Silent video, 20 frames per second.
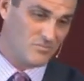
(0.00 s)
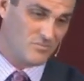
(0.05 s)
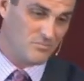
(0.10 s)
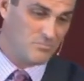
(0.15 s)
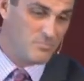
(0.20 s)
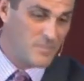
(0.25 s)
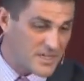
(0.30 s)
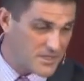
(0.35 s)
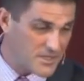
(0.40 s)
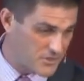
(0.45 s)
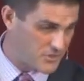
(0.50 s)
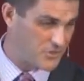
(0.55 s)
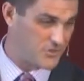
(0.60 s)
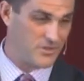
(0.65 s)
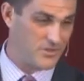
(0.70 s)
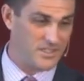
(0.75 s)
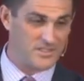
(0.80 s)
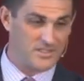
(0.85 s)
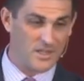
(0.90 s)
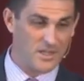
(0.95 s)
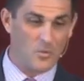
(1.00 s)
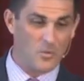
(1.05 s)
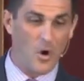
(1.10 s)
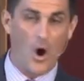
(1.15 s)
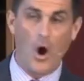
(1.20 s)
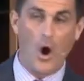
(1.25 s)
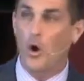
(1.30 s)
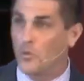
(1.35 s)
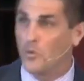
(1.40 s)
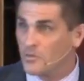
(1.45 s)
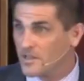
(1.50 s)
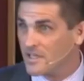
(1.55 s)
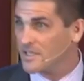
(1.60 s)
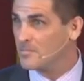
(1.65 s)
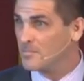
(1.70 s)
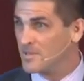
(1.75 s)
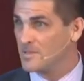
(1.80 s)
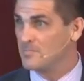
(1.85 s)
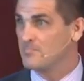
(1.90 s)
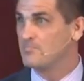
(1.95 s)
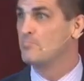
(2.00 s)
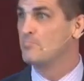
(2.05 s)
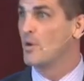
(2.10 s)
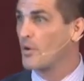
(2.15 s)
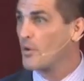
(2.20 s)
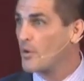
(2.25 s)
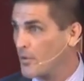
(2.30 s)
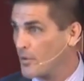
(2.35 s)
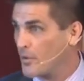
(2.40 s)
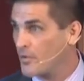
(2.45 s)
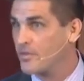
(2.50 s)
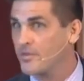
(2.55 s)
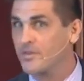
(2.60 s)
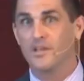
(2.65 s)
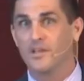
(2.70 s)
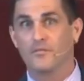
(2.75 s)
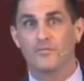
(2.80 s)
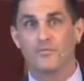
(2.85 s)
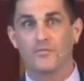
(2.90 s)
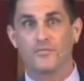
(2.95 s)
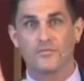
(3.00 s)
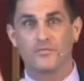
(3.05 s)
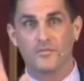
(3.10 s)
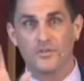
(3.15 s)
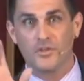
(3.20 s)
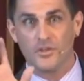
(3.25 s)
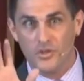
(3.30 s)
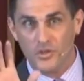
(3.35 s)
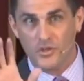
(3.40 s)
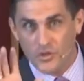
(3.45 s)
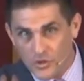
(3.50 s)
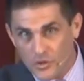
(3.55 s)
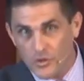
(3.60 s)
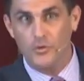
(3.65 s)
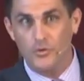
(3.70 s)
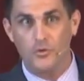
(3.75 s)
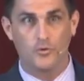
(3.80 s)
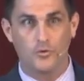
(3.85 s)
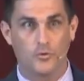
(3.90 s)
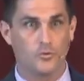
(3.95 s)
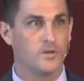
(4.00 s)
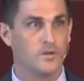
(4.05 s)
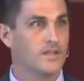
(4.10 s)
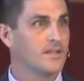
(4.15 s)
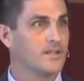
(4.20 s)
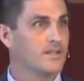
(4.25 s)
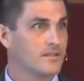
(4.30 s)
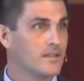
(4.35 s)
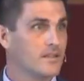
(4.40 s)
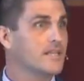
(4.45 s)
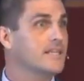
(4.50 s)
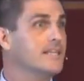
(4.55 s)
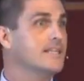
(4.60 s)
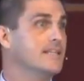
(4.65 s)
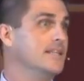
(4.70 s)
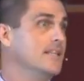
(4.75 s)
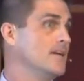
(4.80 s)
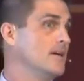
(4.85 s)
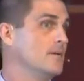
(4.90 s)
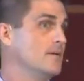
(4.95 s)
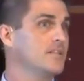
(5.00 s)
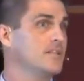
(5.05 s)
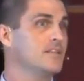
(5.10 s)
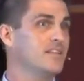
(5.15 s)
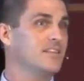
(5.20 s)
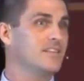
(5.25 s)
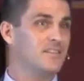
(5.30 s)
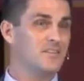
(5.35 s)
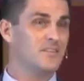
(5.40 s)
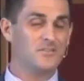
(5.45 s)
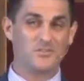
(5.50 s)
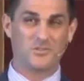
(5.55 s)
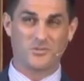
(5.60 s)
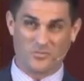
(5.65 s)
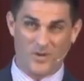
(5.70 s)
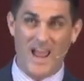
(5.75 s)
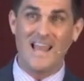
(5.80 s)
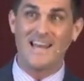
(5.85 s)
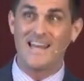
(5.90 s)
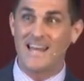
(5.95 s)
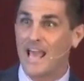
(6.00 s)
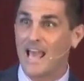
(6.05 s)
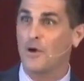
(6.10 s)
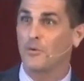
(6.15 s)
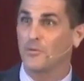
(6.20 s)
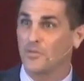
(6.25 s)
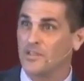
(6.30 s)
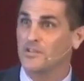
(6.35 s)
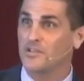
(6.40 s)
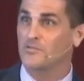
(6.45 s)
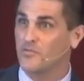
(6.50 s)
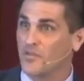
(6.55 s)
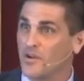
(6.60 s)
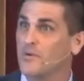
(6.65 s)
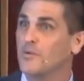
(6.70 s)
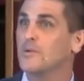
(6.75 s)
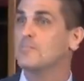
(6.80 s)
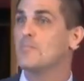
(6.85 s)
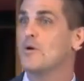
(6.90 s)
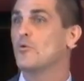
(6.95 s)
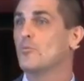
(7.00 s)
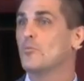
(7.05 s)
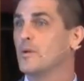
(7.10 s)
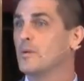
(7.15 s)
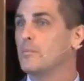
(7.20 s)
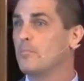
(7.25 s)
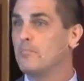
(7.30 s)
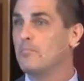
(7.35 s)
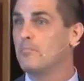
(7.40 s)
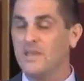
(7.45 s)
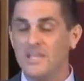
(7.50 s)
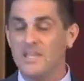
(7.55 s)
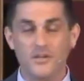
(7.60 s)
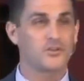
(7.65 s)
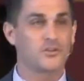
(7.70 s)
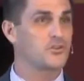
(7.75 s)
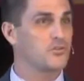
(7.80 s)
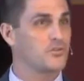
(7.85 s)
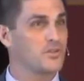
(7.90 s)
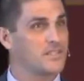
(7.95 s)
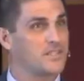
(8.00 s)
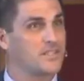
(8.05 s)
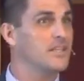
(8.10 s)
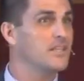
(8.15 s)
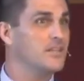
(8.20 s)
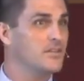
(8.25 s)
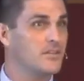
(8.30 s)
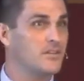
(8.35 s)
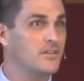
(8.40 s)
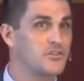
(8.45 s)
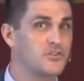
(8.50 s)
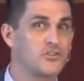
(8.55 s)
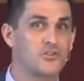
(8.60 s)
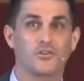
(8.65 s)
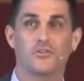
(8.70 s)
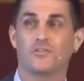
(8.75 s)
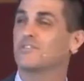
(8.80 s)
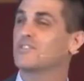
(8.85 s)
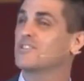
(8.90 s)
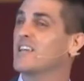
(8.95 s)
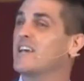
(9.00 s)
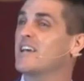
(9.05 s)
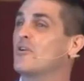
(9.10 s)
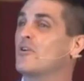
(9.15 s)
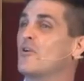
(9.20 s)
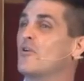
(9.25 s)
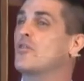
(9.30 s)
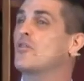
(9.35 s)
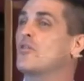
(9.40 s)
ministries that will only be birthed if you lead them. And, and there's right now, at this very moment, ministries in this church that are